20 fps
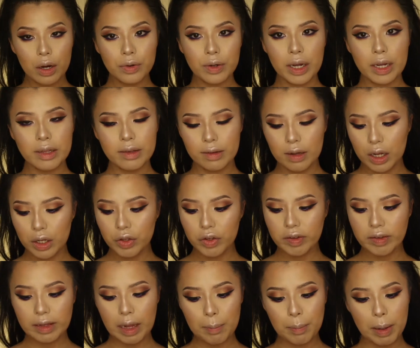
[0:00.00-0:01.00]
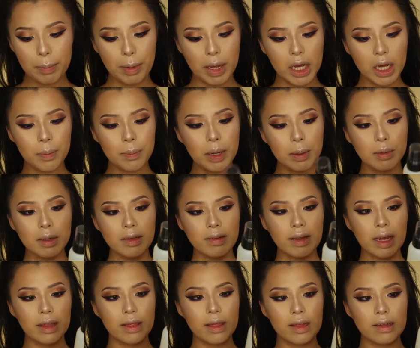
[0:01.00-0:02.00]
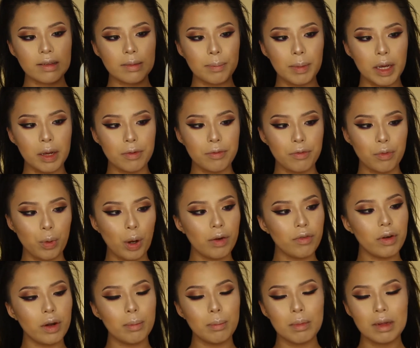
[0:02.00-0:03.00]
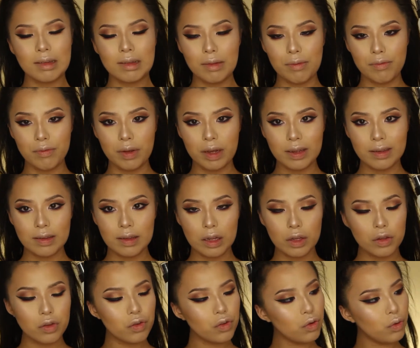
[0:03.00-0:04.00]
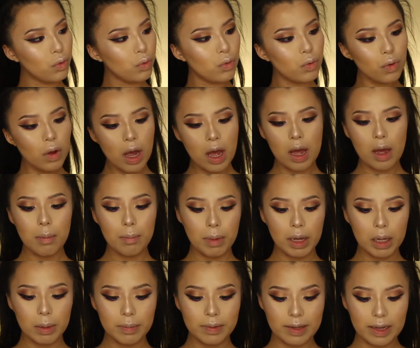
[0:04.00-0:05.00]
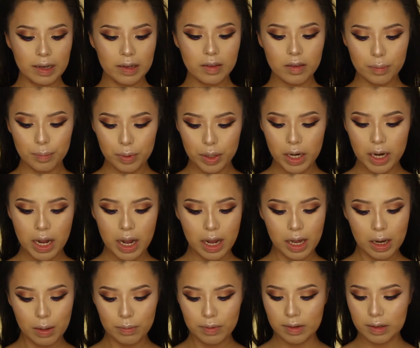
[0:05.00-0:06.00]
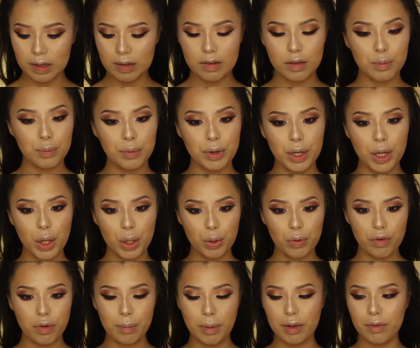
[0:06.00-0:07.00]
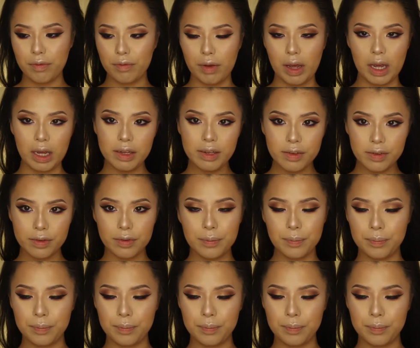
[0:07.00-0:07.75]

Alright, to set my makeup, I'm going to take this Makeup Forever Mist and Fix 2 makeup setting spray, and I'm just going to spray it all over my face.